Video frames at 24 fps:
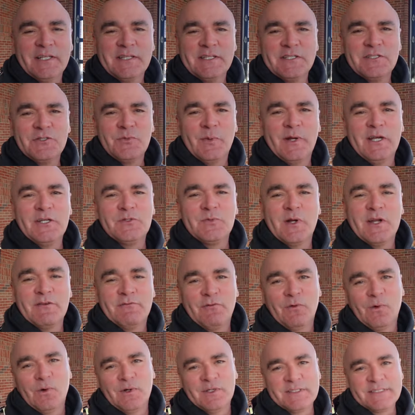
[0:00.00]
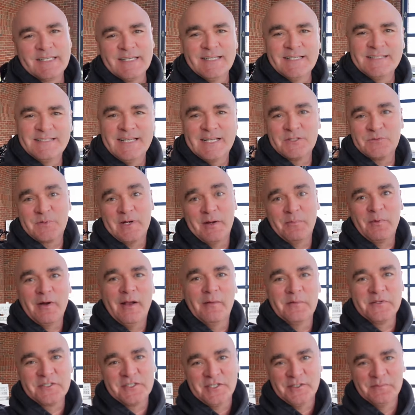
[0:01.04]
at the 2024s because that's what I
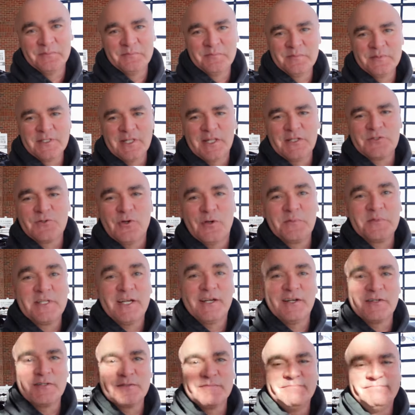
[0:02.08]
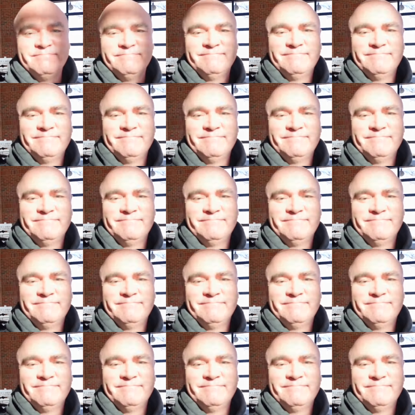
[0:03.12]
promised you. So let's go upstairs.